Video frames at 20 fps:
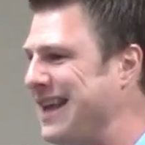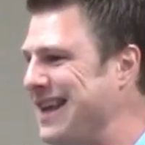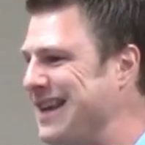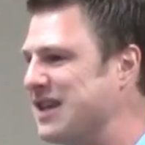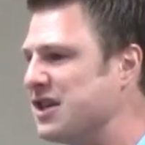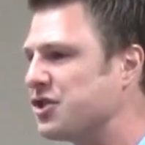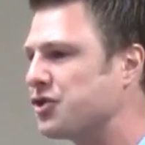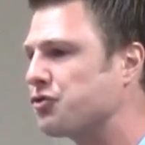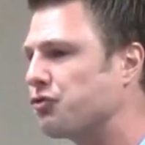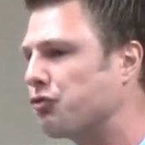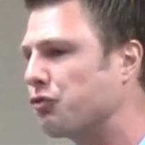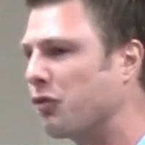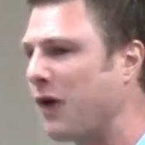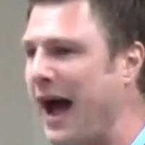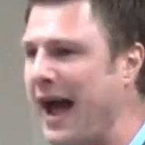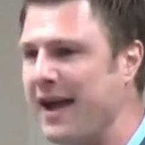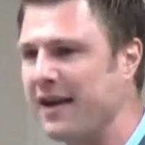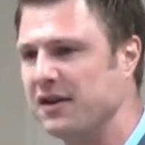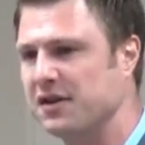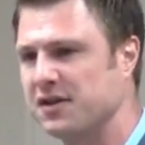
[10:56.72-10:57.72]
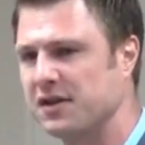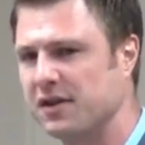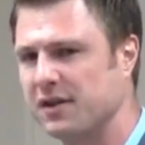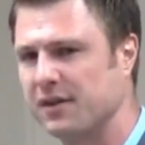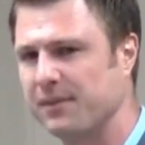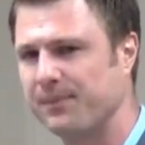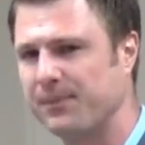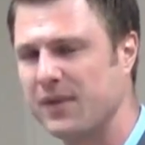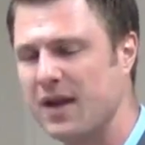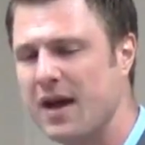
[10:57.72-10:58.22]
He is right.
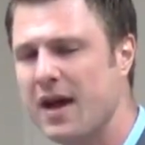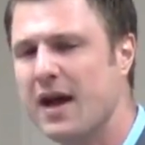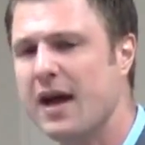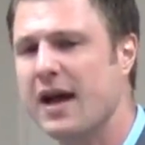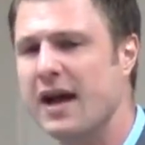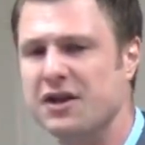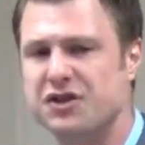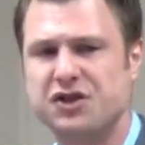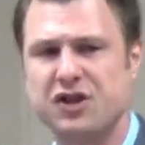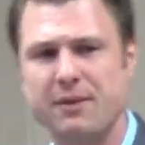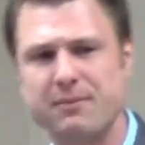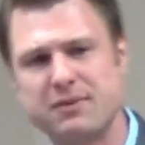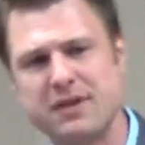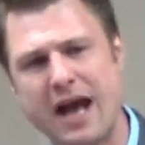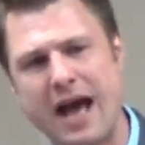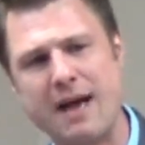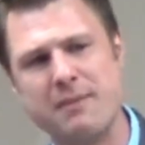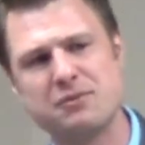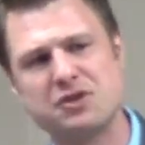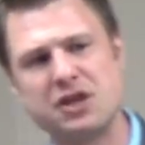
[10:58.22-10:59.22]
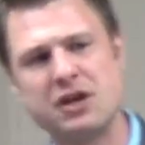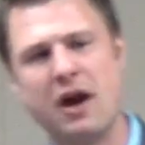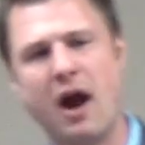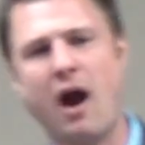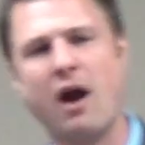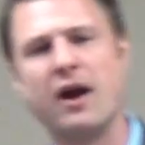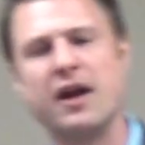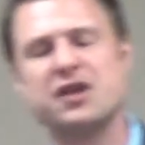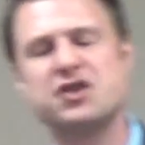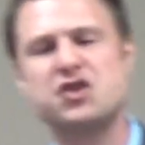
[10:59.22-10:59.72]
And sometimes in
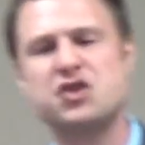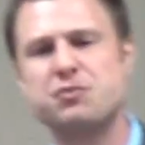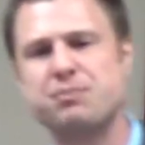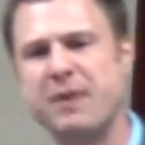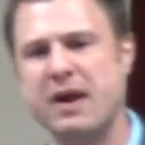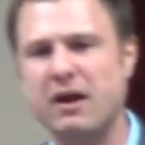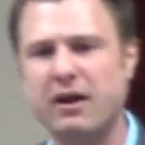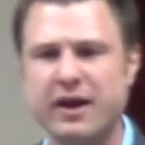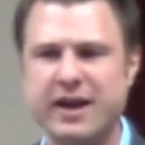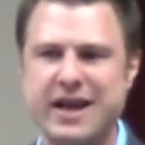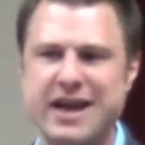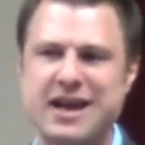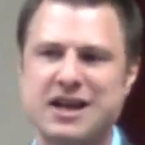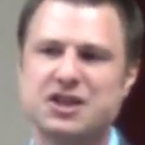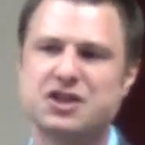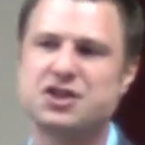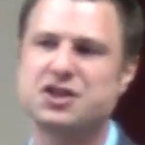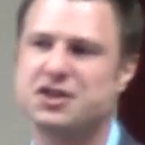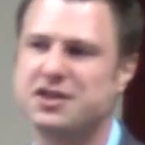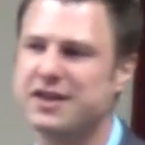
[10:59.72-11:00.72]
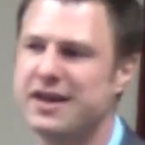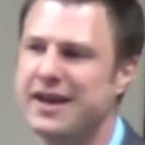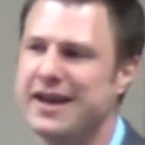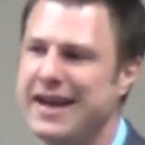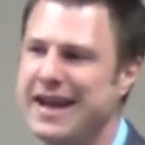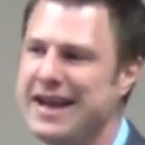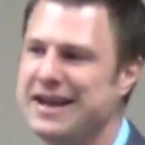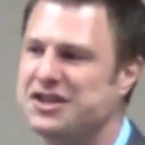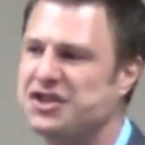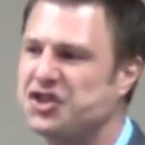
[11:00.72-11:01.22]
our experience, it